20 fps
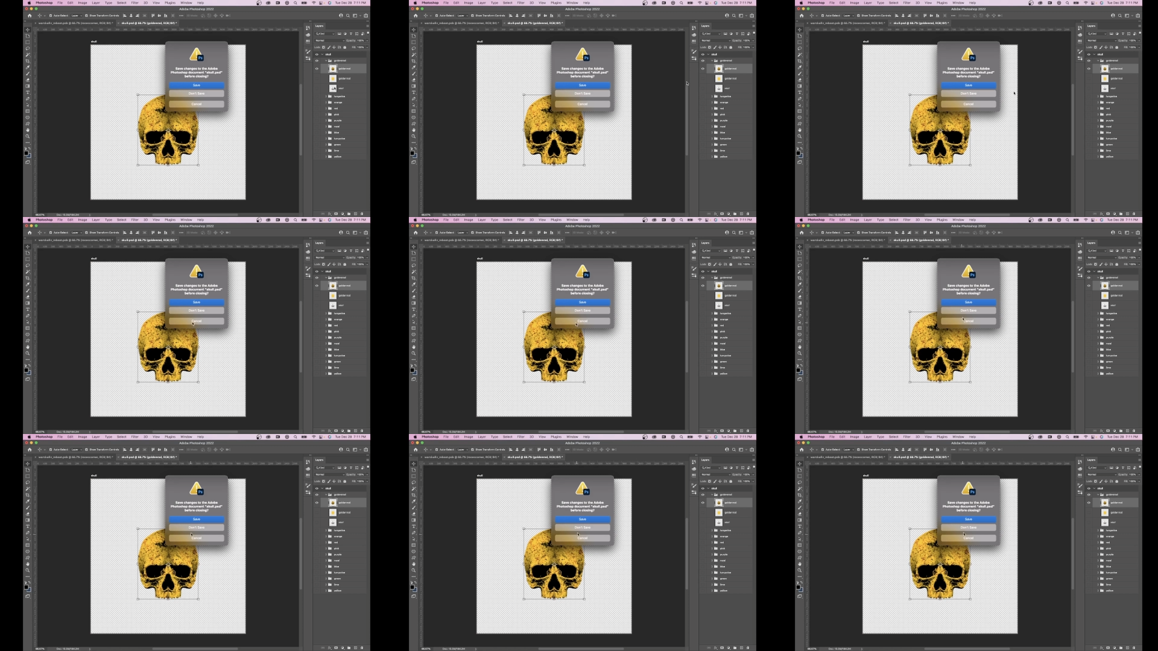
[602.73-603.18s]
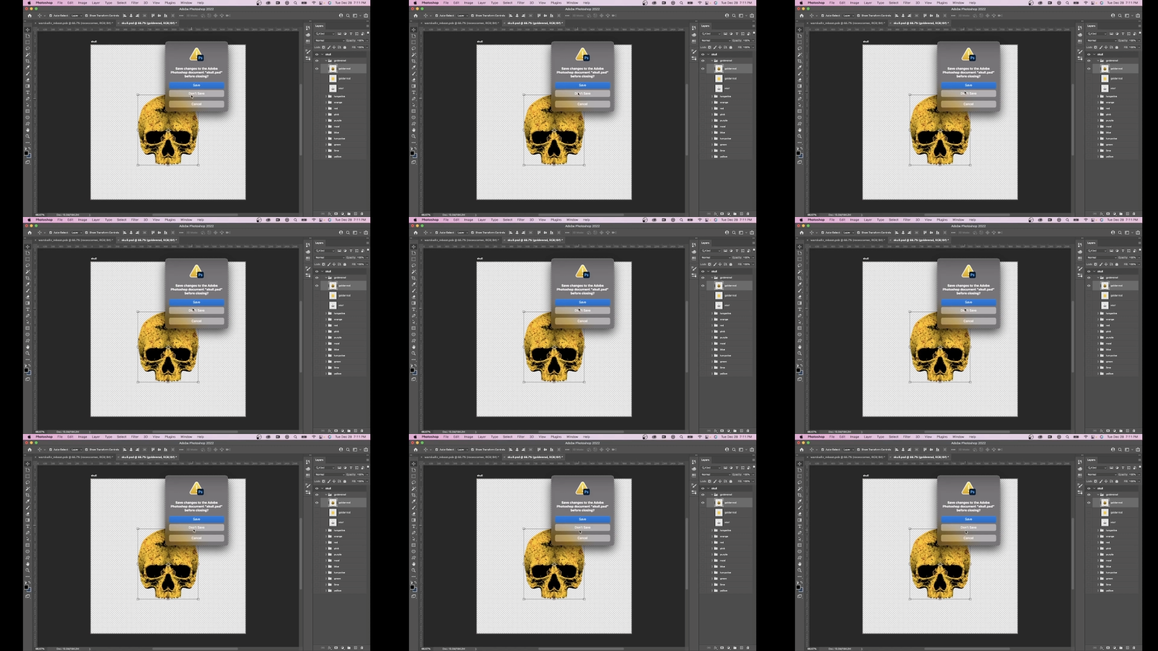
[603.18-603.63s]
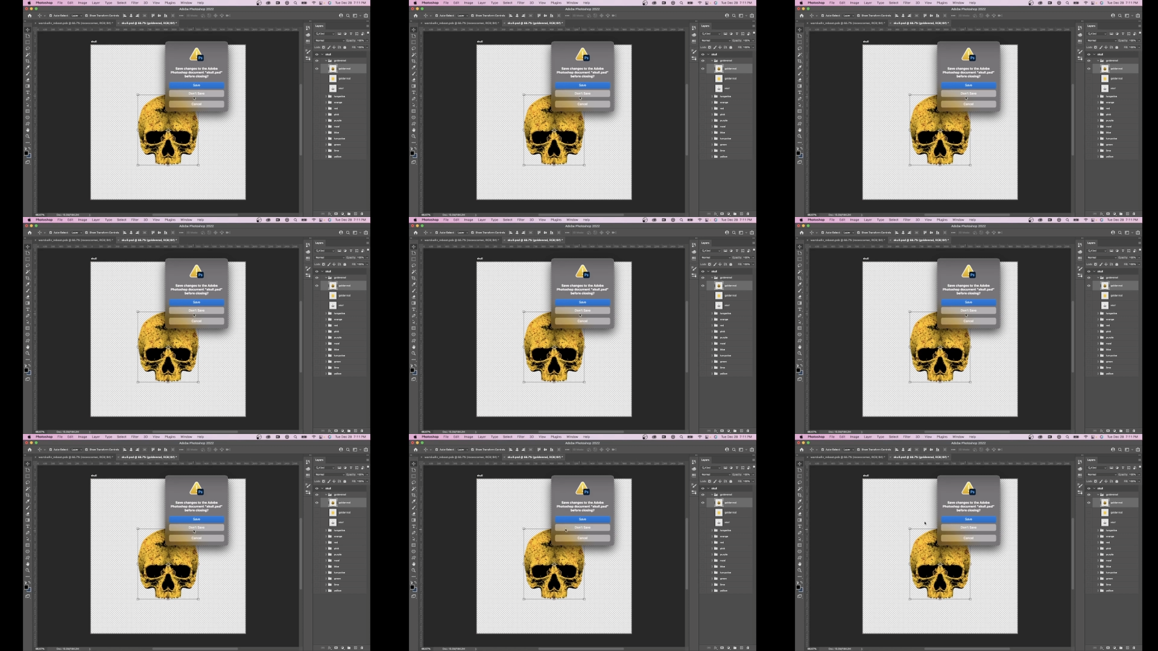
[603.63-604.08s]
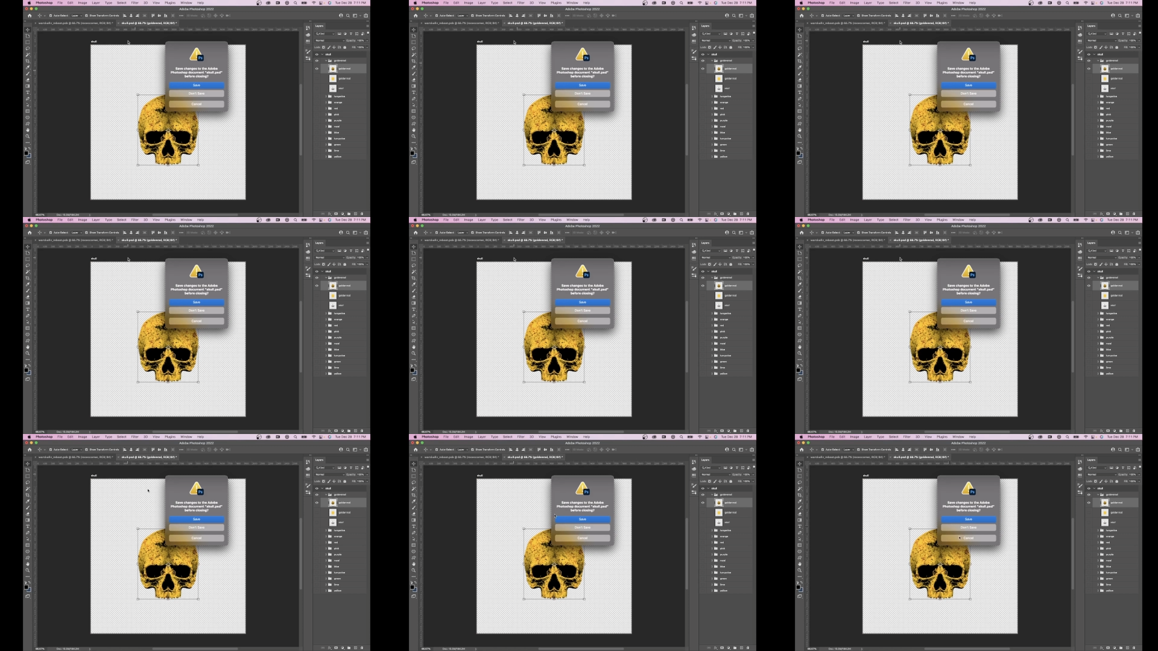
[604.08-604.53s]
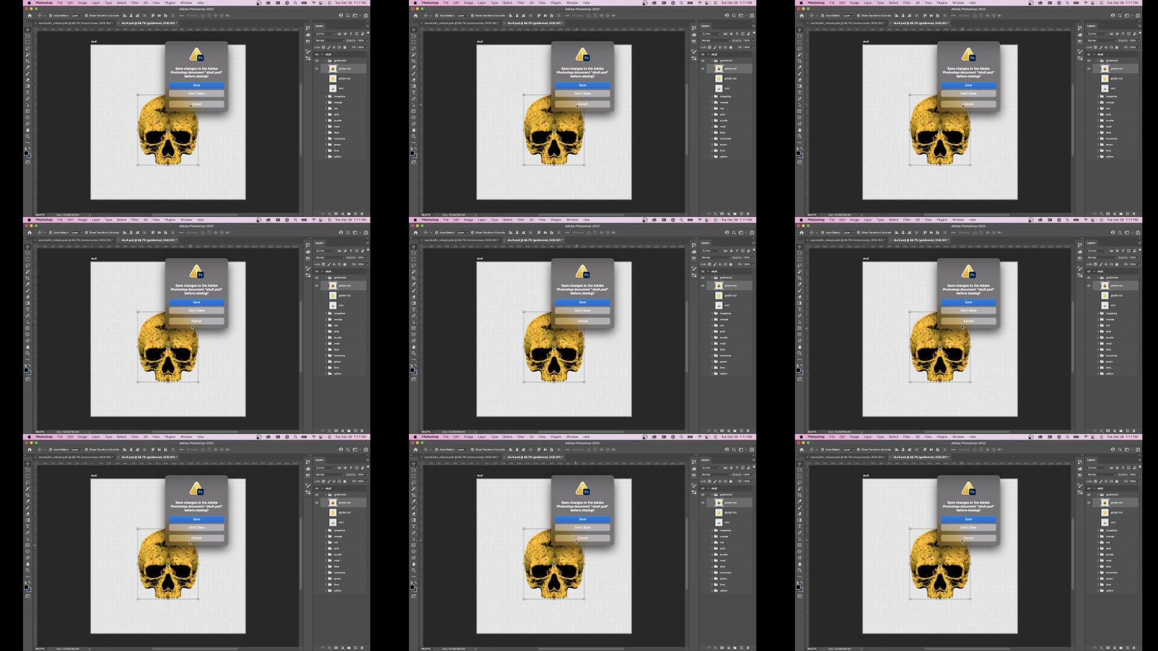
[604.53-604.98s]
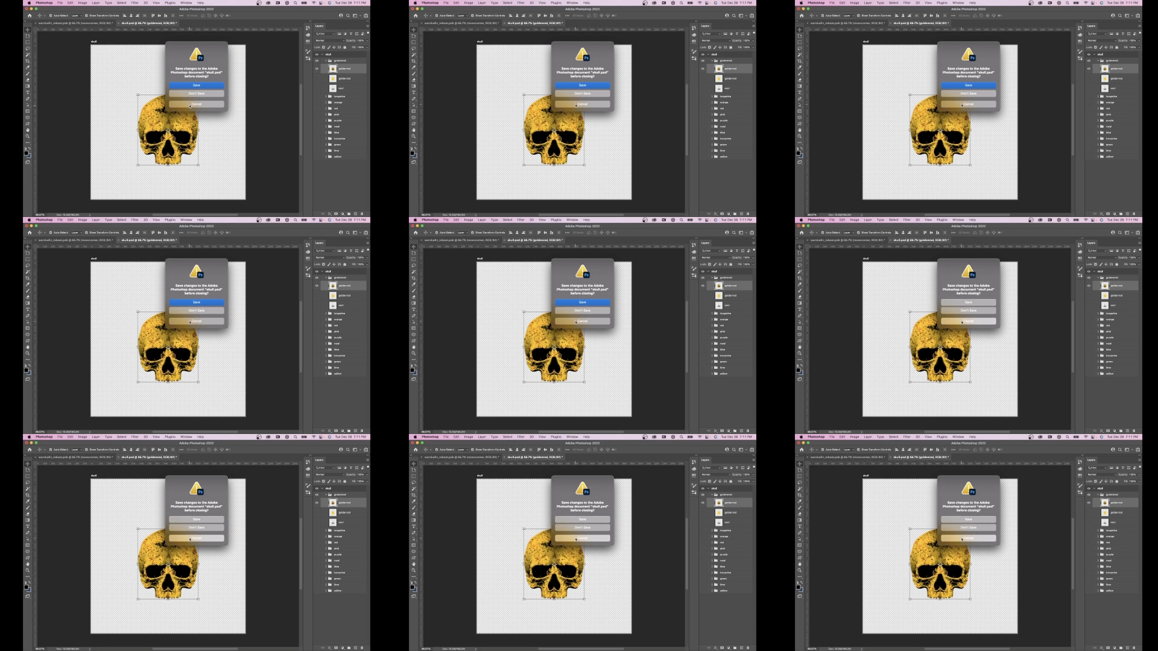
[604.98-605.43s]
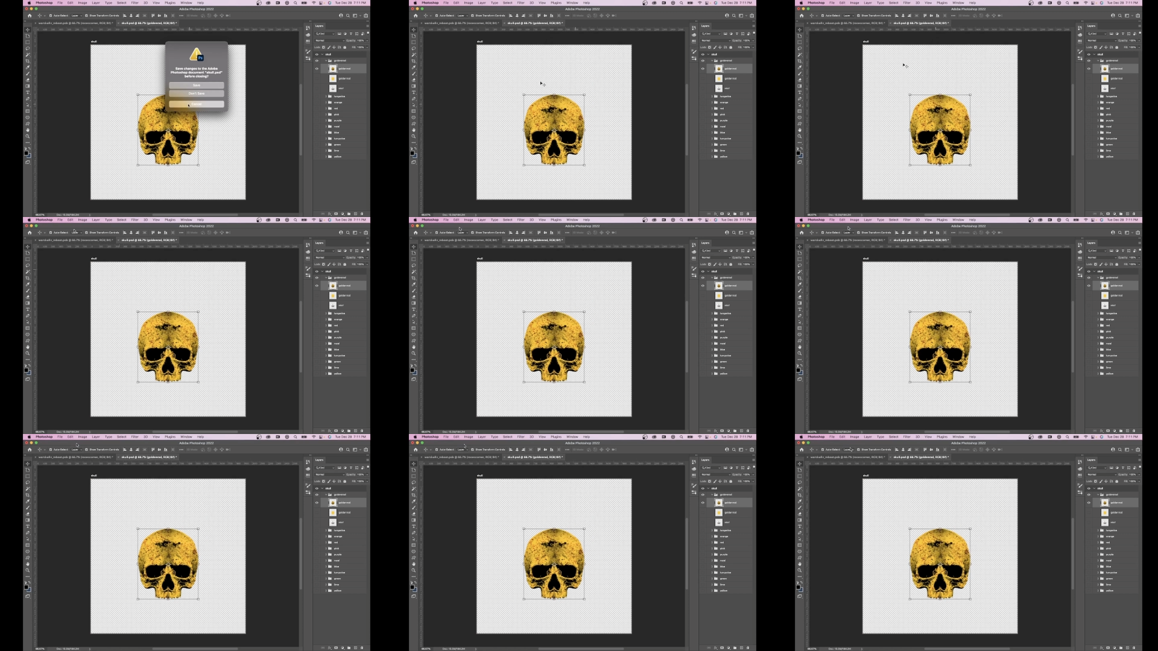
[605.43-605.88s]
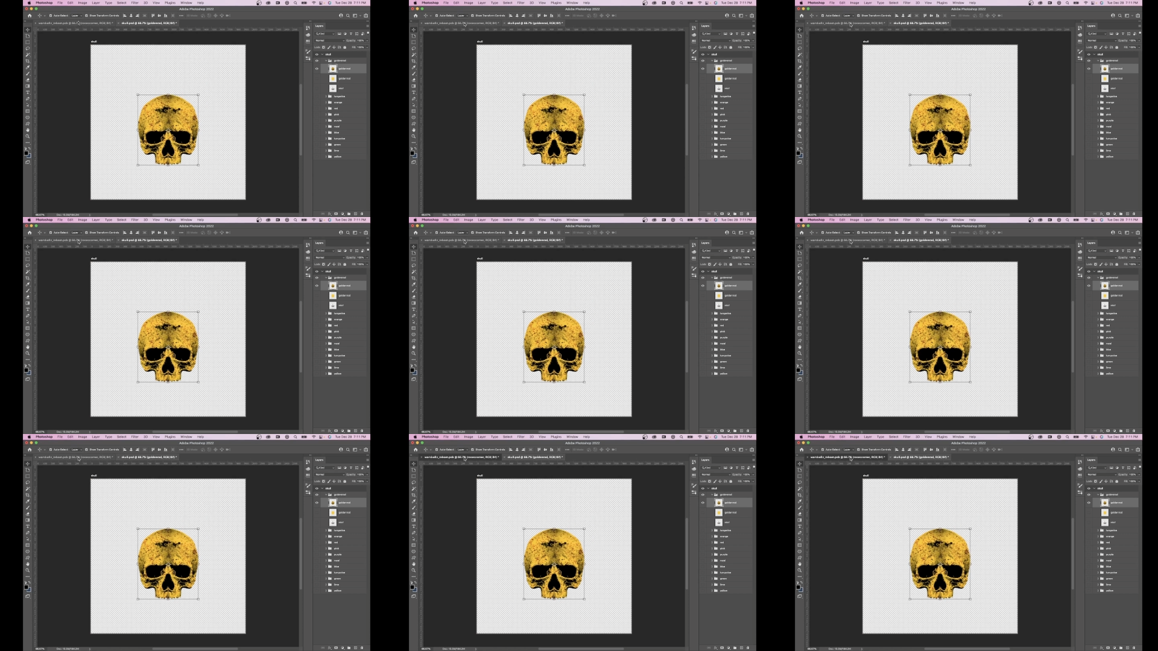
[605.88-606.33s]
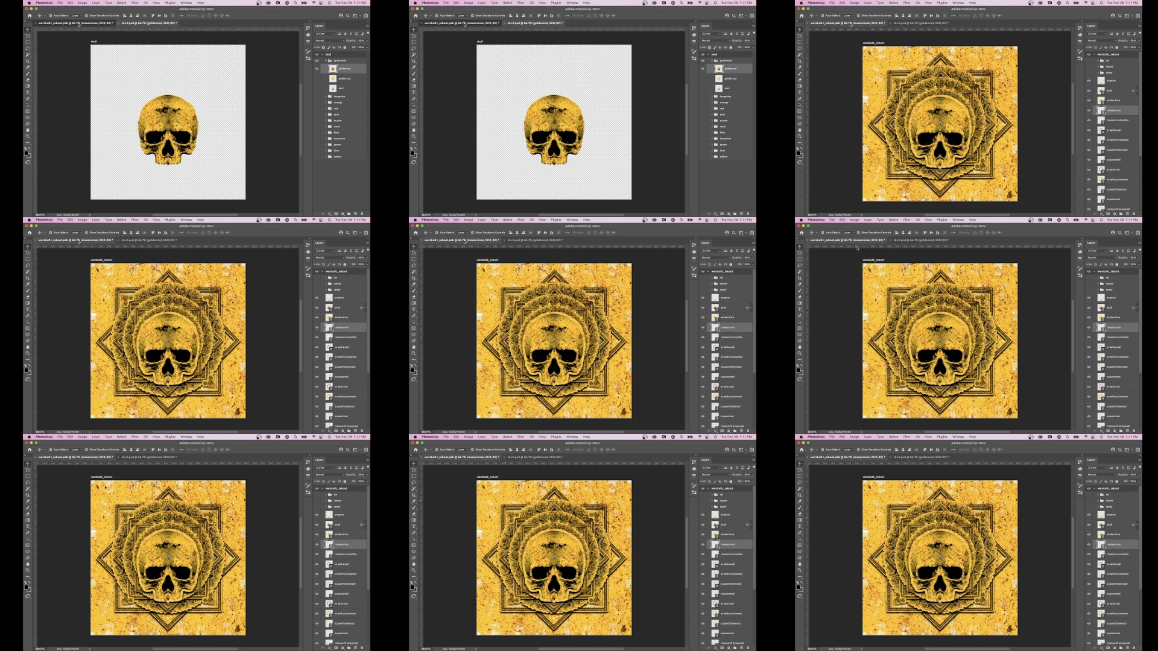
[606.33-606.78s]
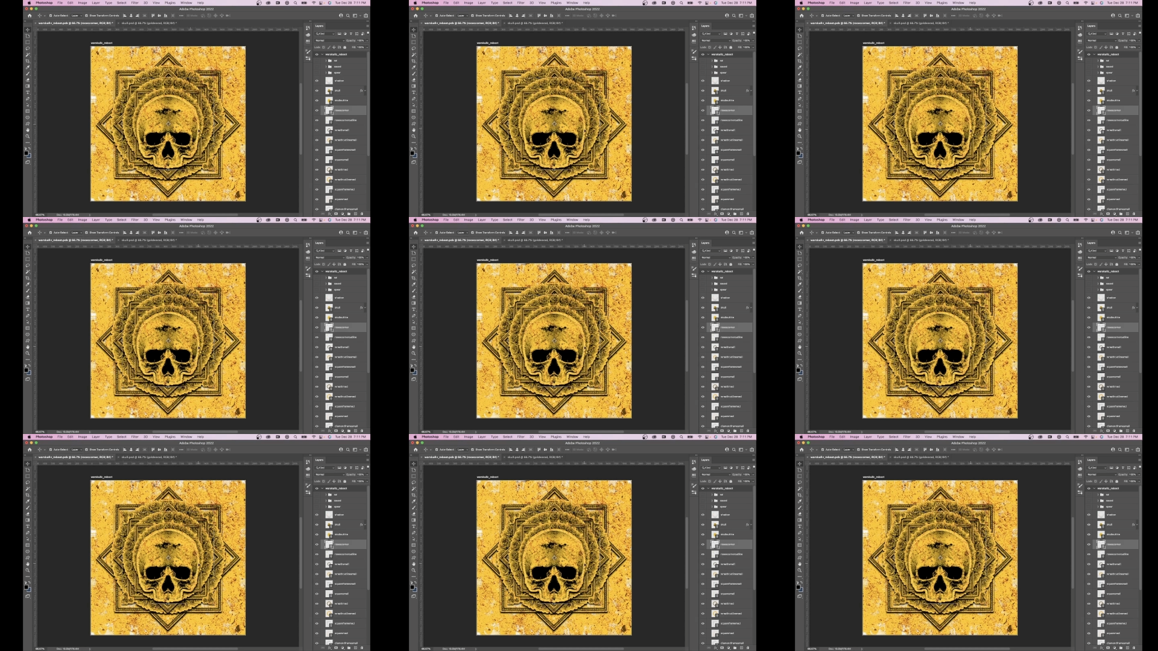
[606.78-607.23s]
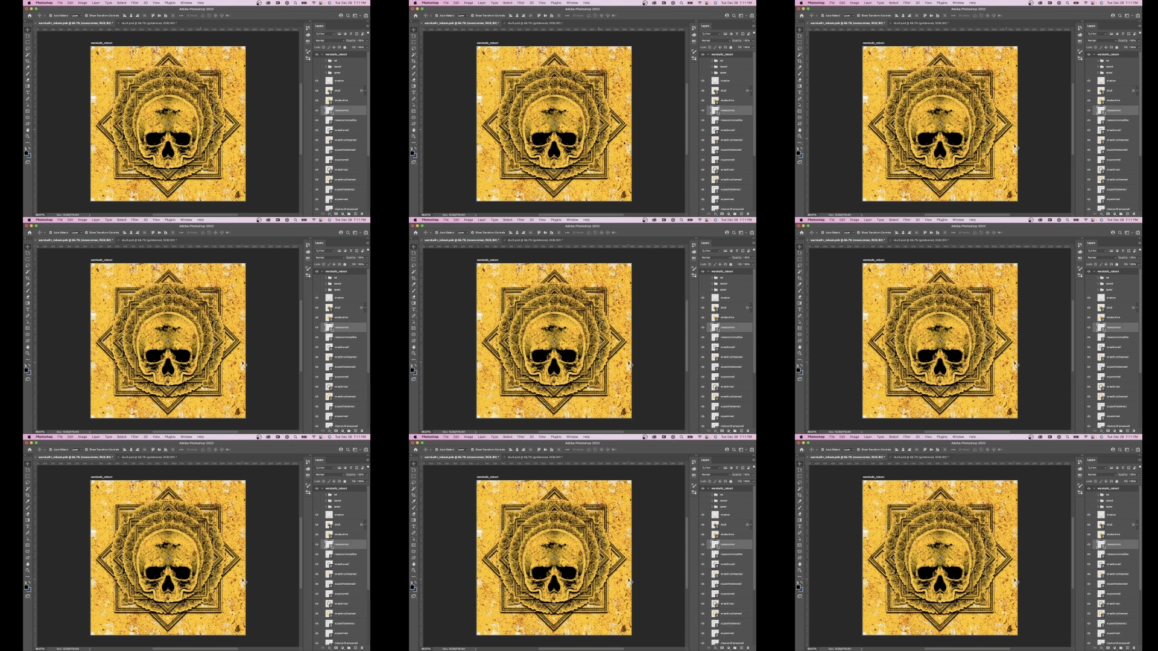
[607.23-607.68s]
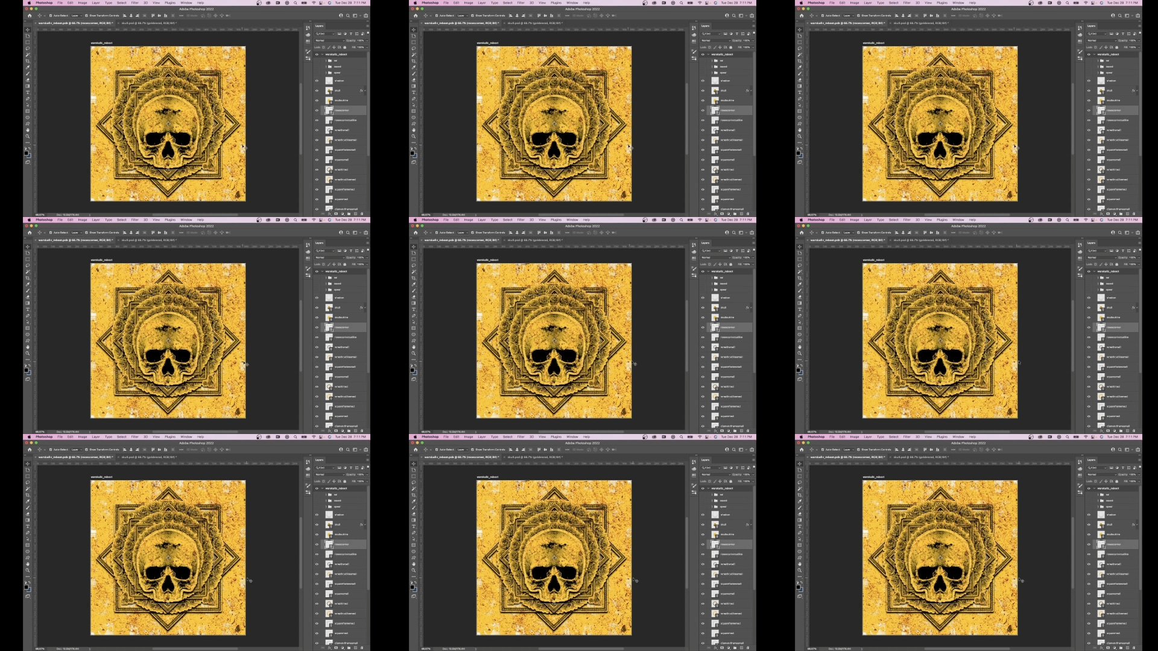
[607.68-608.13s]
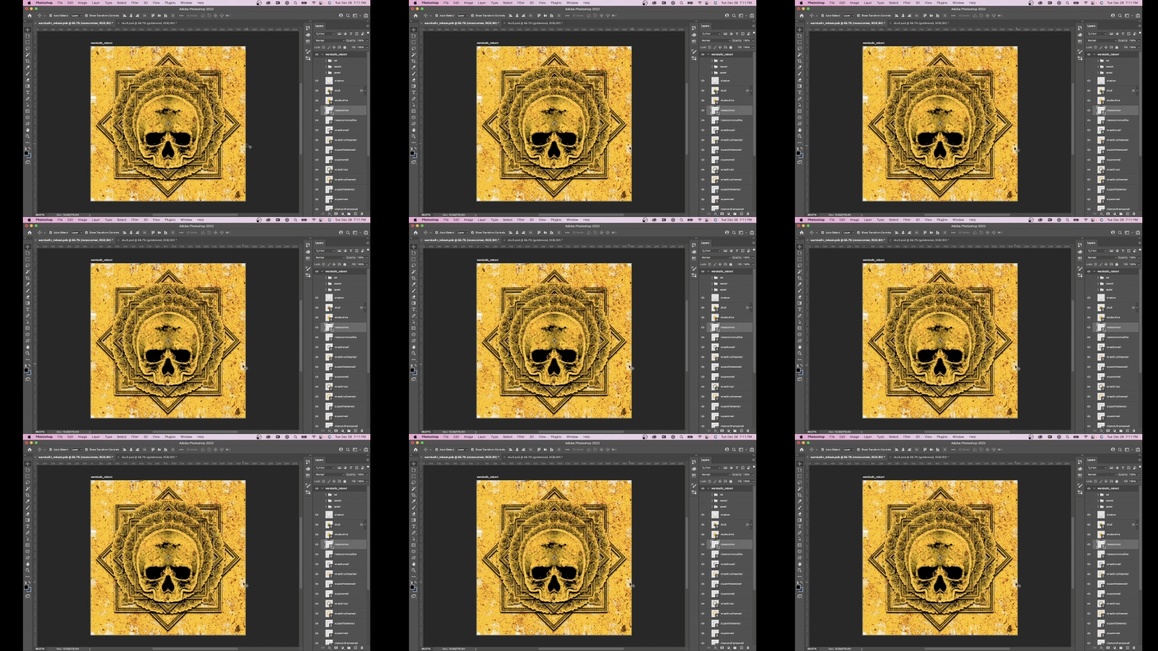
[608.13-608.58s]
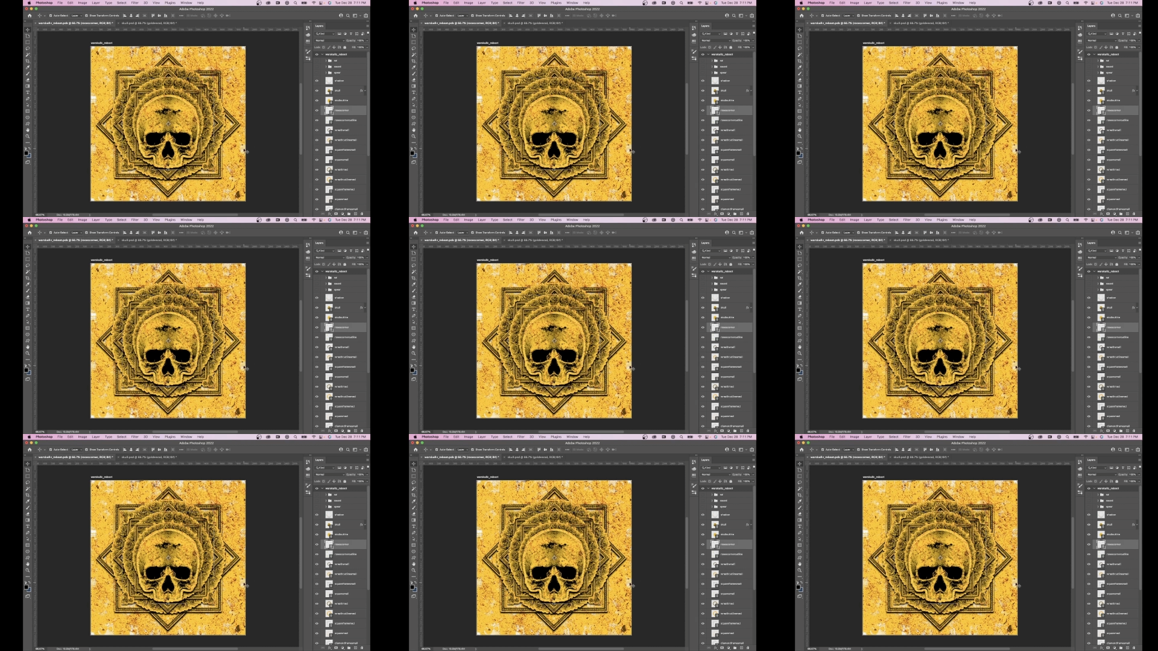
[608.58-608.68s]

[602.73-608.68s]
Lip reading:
(no speaker visible)